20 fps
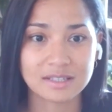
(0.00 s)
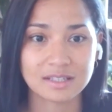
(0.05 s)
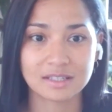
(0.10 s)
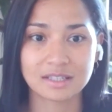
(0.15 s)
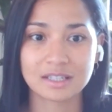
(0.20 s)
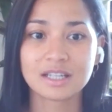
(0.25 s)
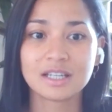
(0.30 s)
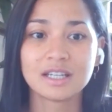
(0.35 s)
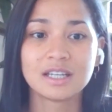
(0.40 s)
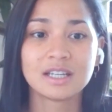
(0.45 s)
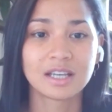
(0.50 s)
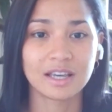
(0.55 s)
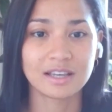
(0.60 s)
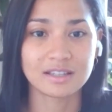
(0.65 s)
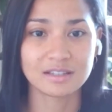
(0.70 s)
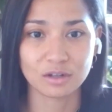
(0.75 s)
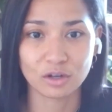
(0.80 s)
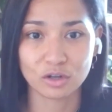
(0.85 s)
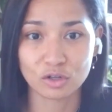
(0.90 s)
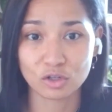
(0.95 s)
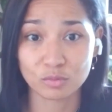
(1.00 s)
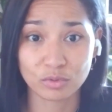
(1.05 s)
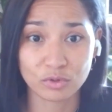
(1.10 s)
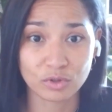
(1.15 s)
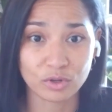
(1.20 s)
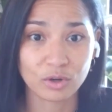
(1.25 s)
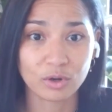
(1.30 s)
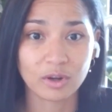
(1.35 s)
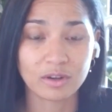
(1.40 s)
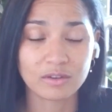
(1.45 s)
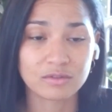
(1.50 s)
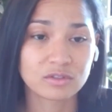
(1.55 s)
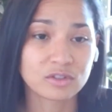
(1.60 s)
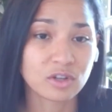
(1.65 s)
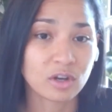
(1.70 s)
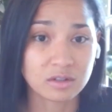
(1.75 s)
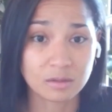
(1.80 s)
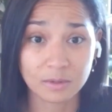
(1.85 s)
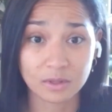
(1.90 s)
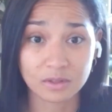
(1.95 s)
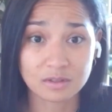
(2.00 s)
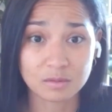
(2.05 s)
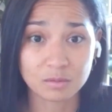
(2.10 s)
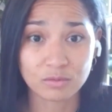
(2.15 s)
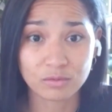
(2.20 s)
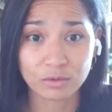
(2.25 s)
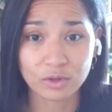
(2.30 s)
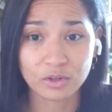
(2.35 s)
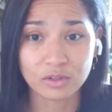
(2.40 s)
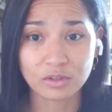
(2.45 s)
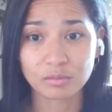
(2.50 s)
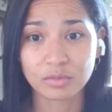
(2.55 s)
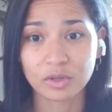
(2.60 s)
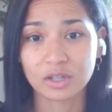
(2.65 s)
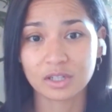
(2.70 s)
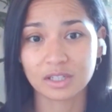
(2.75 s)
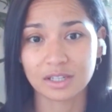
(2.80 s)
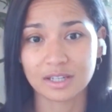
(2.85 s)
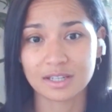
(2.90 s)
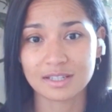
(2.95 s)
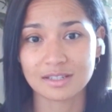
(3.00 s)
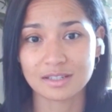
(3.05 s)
And as an entrepreneur, I've talked about this before on the podcast.